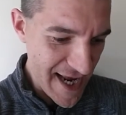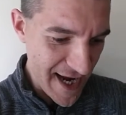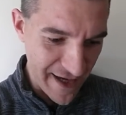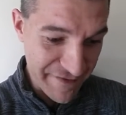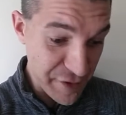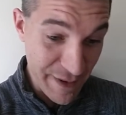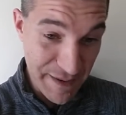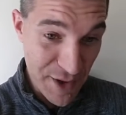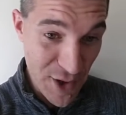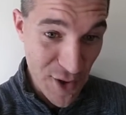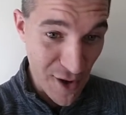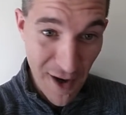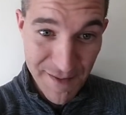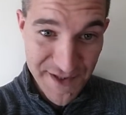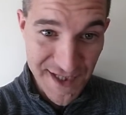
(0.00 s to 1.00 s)
And if you
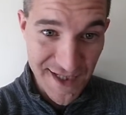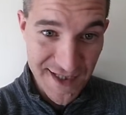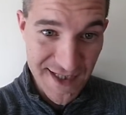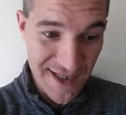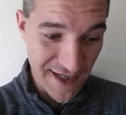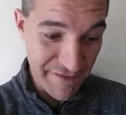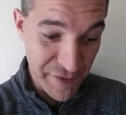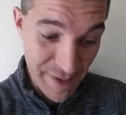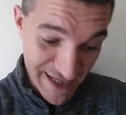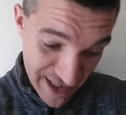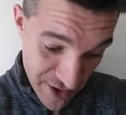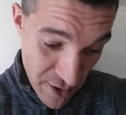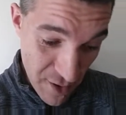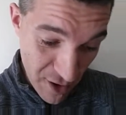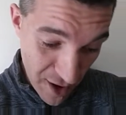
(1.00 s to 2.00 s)
ignore optics,
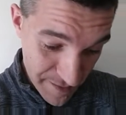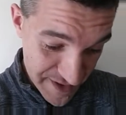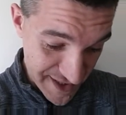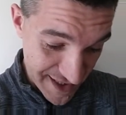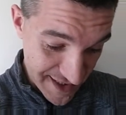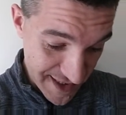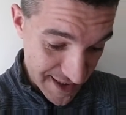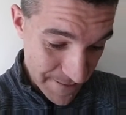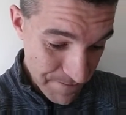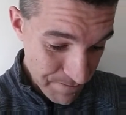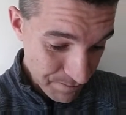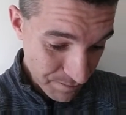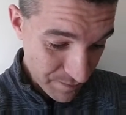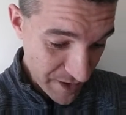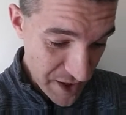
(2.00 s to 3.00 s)

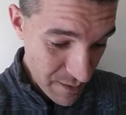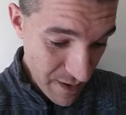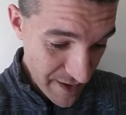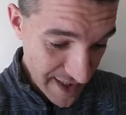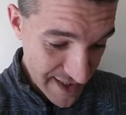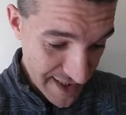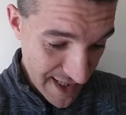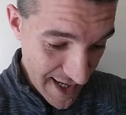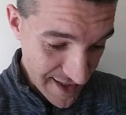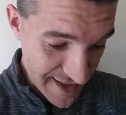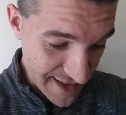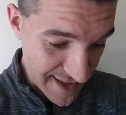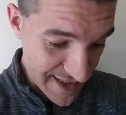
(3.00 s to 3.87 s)
then you won't get selected.